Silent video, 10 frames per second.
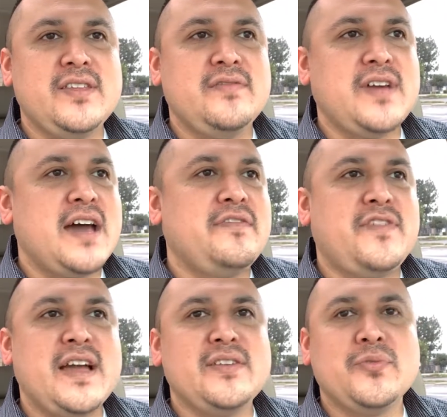And you've got to
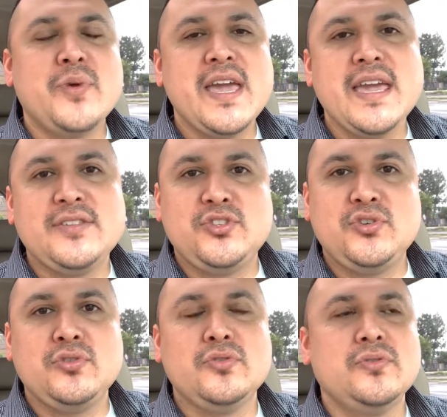find a way
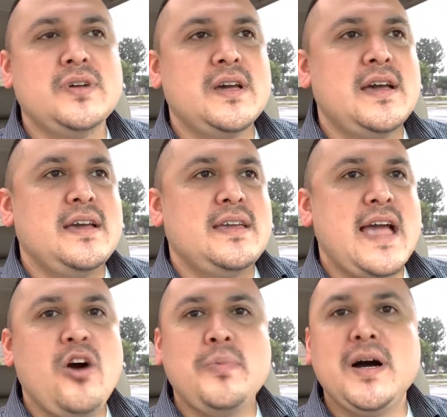to
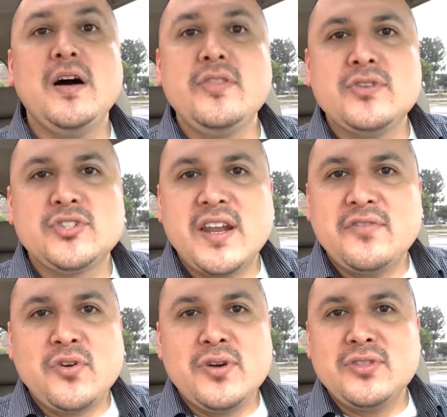help others that
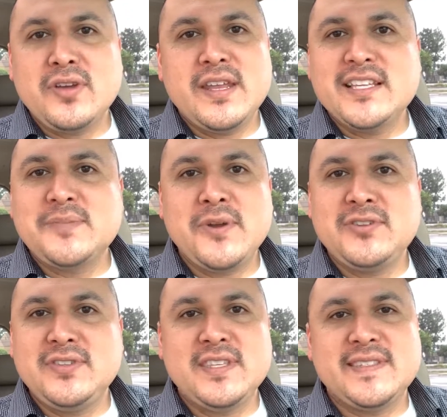are going and
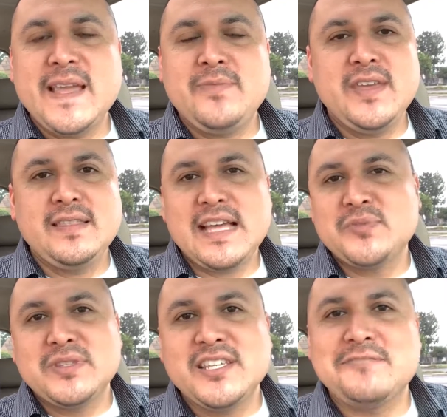experiencing the same thing.
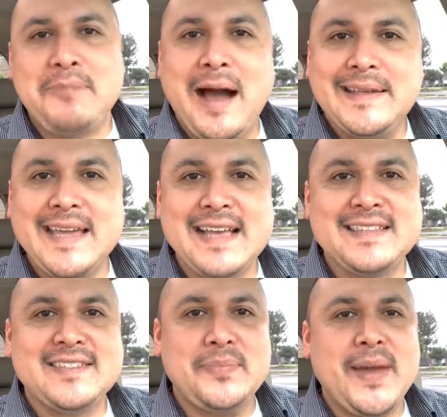That's what this
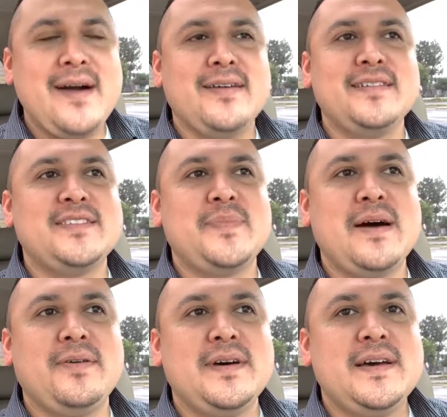podcast is about. It's
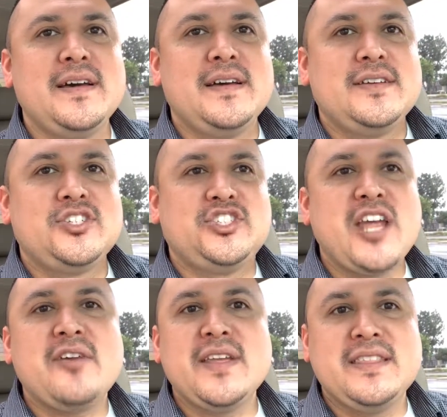about
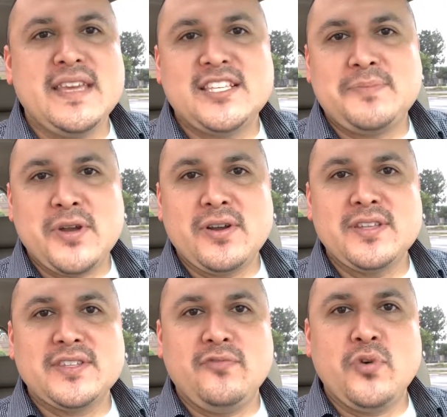sharing the
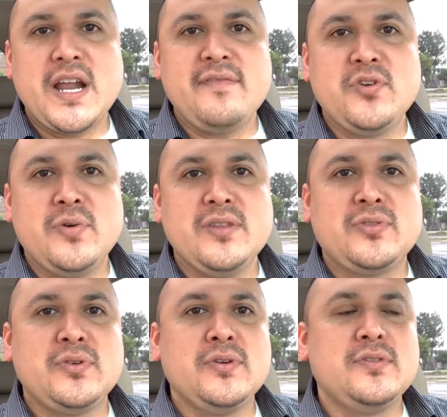experience of what I'm going
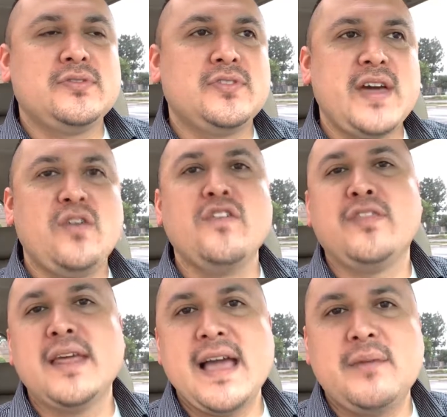through so that
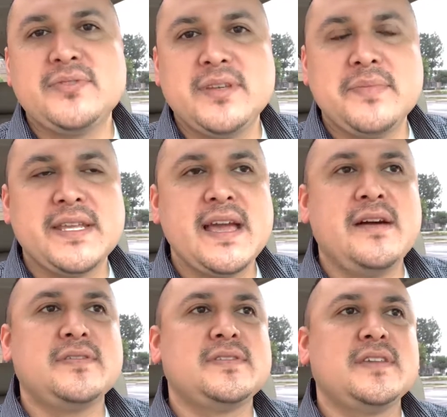hopefully it helps somebody
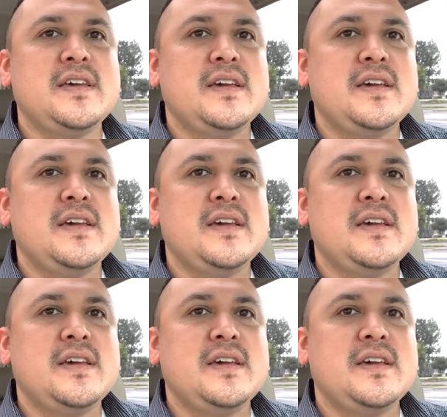else.